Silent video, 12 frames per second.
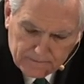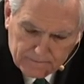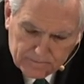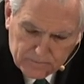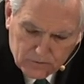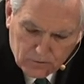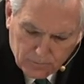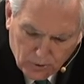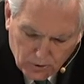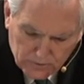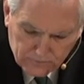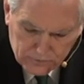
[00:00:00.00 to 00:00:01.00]
Or Paul
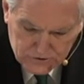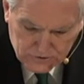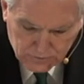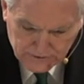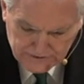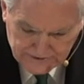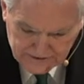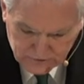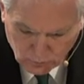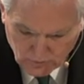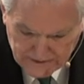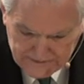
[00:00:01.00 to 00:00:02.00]
in 1 Corinthians
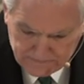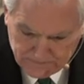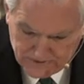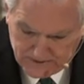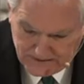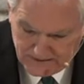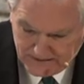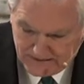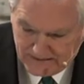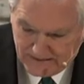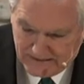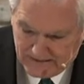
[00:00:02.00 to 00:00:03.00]
1,
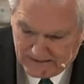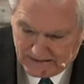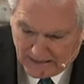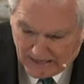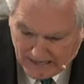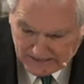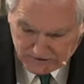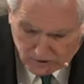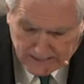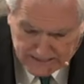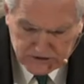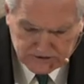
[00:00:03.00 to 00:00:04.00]
God,
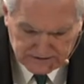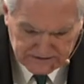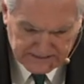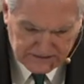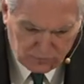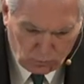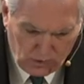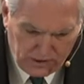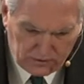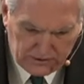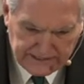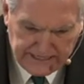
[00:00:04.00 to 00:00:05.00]
Christ, he says, will
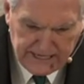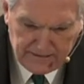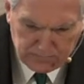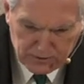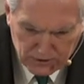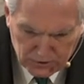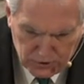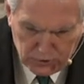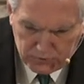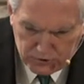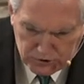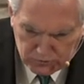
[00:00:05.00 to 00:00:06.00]
keep you
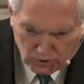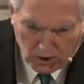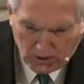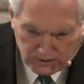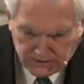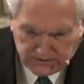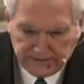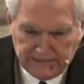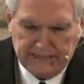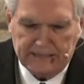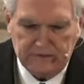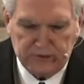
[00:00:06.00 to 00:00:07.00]
strong to the
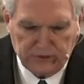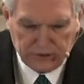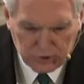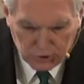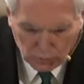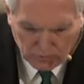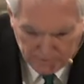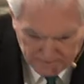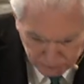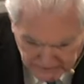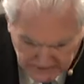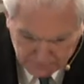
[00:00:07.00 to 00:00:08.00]
end so that you will be
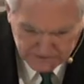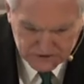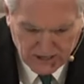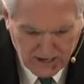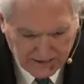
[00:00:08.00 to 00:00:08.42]
blameless on the